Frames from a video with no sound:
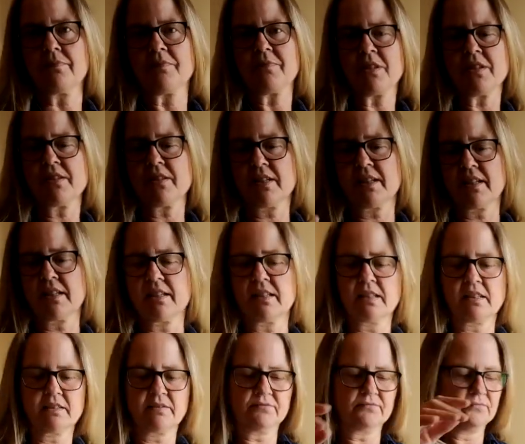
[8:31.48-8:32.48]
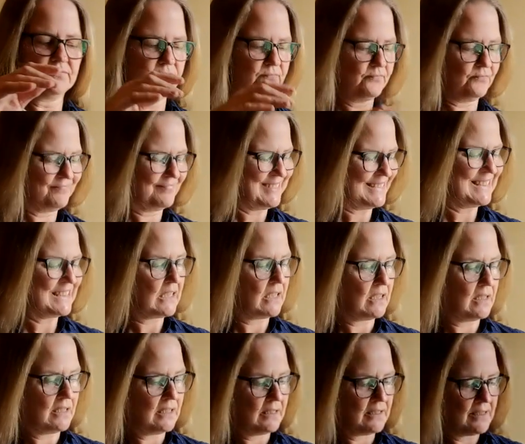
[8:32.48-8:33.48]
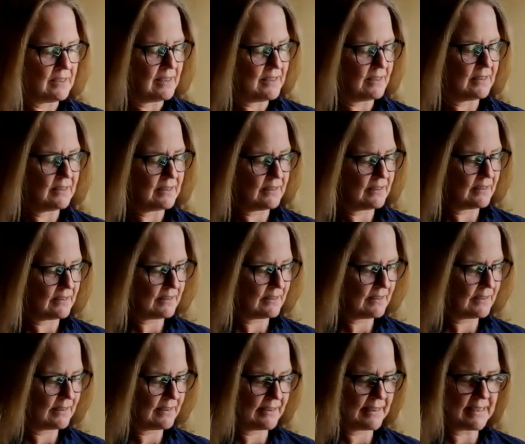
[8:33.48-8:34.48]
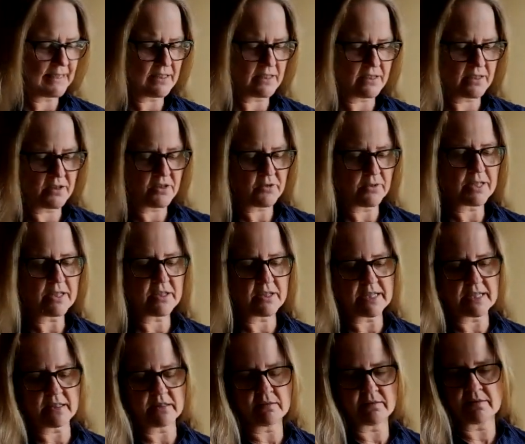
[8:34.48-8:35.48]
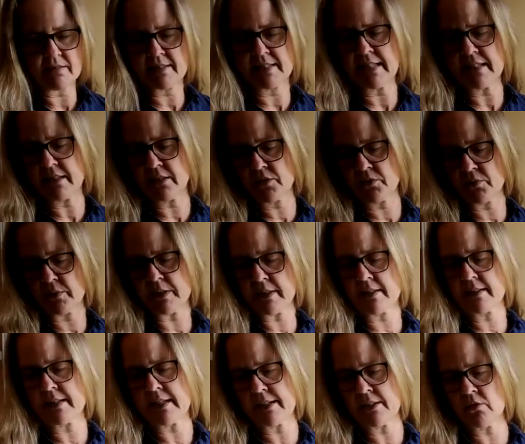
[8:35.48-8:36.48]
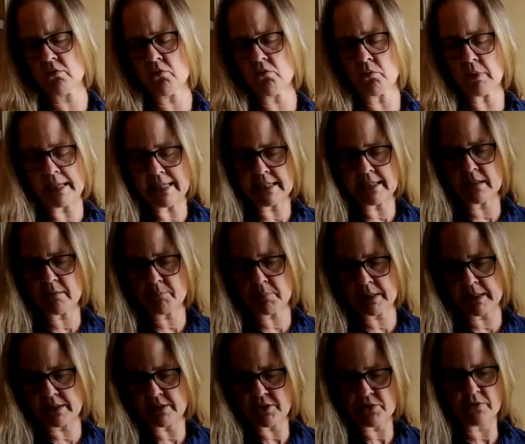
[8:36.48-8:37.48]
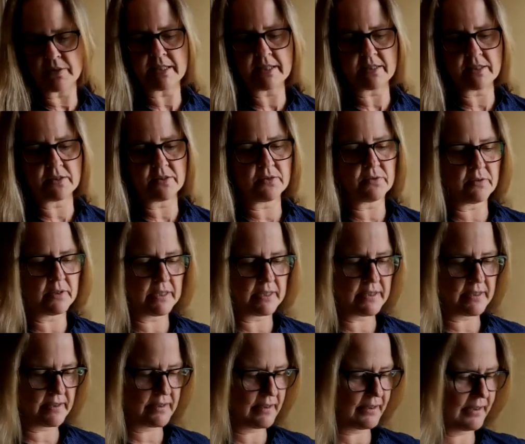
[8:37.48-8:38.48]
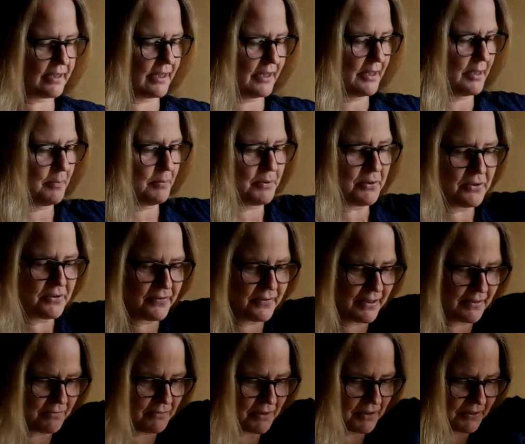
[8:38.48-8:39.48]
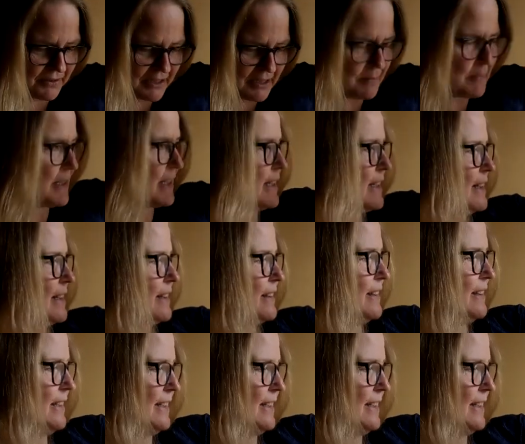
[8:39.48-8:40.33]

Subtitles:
Just to kind of get it stretched out and set the twist. I don't weight it, but I do like to do this. Look at all the poofy wool coming out of there.